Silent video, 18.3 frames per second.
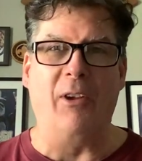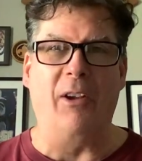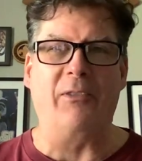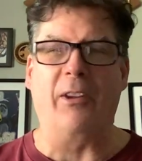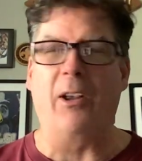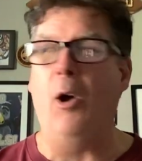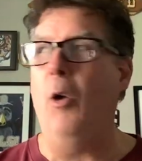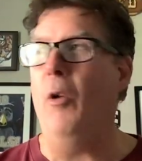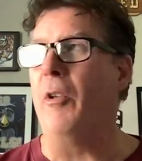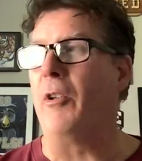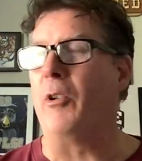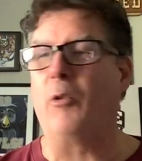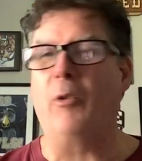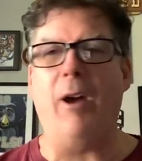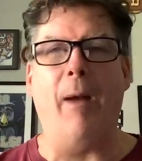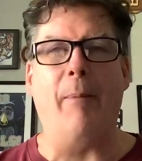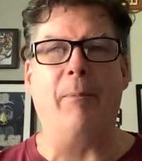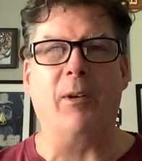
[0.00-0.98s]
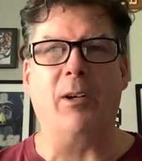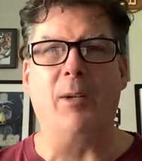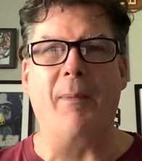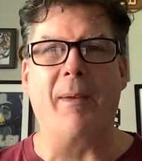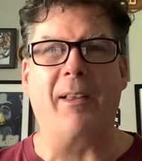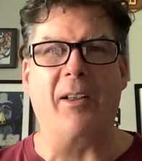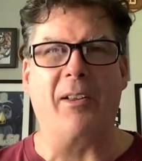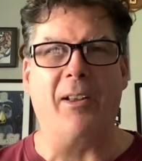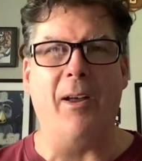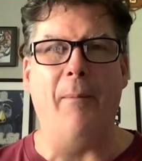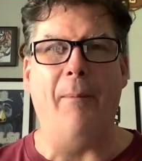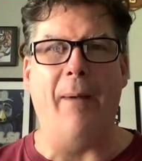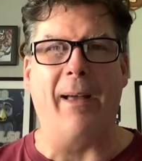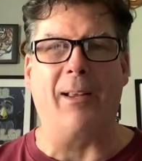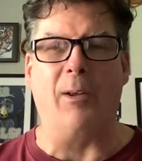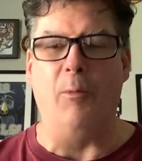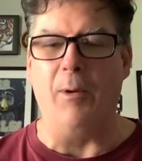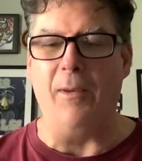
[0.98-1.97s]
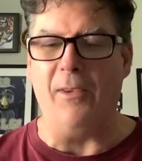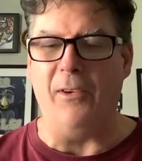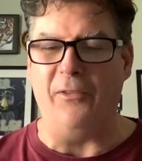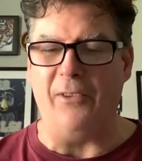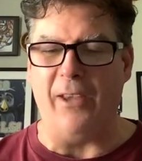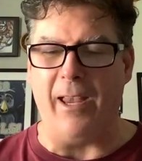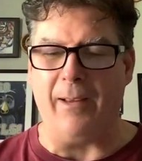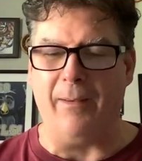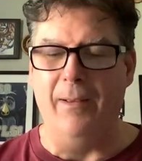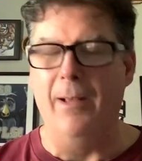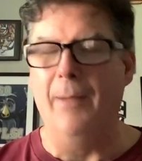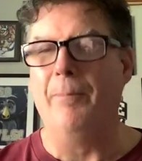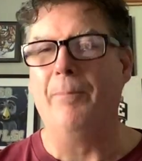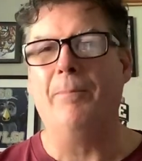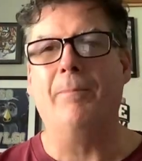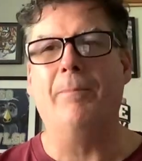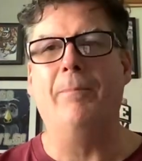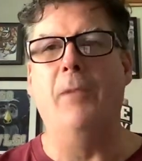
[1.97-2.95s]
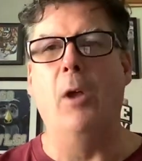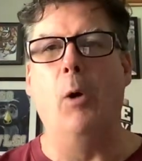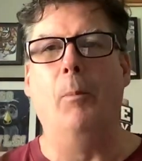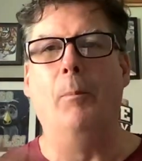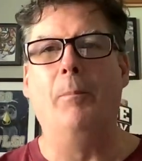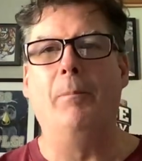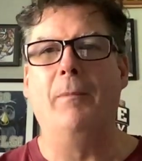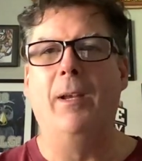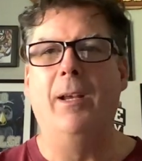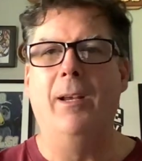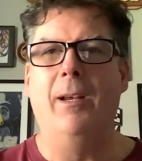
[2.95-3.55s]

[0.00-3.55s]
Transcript: I was like, holy crap, they're going to make a comeback and win this thing? Nope.